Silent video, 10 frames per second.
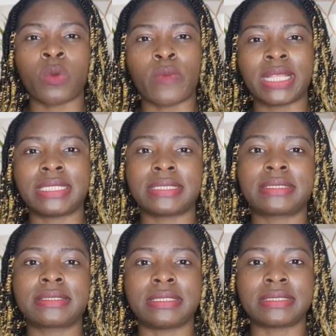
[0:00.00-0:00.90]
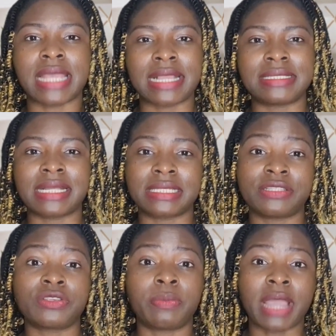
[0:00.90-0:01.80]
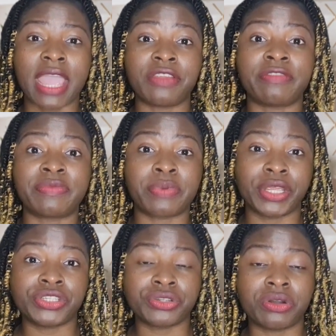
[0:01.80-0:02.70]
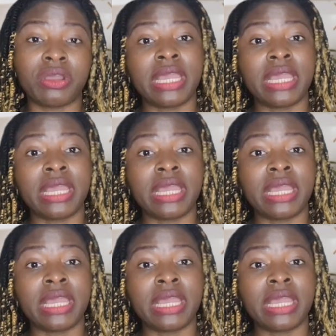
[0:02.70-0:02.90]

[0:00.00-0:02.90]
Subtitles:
when this is exerting some kind of pressure